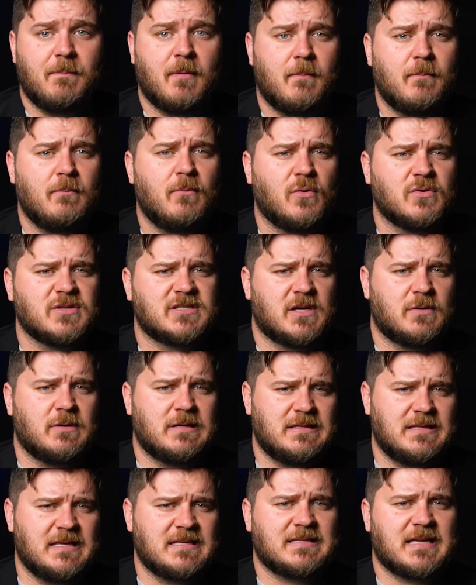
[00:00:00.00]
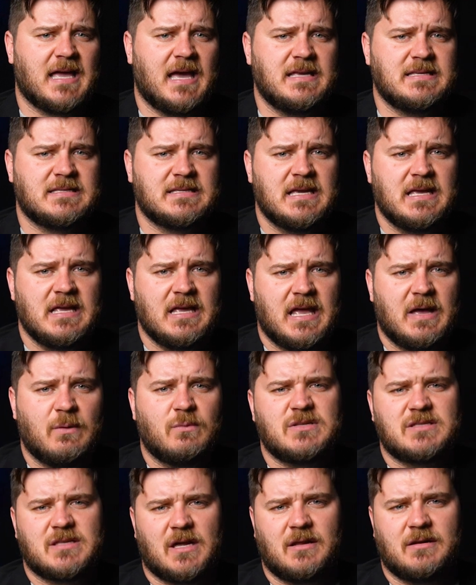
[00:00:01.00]
but more so in this case, it
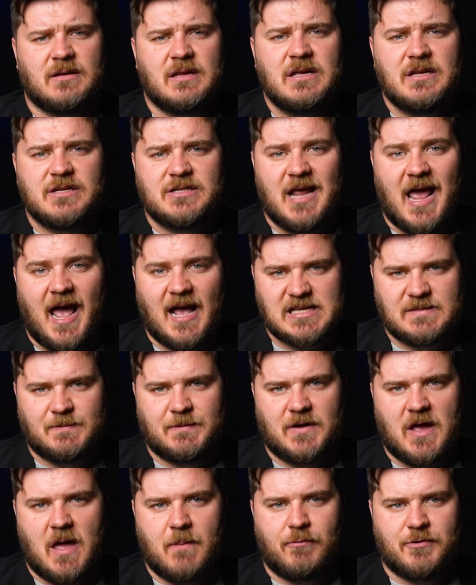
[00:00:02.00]
was done to expedite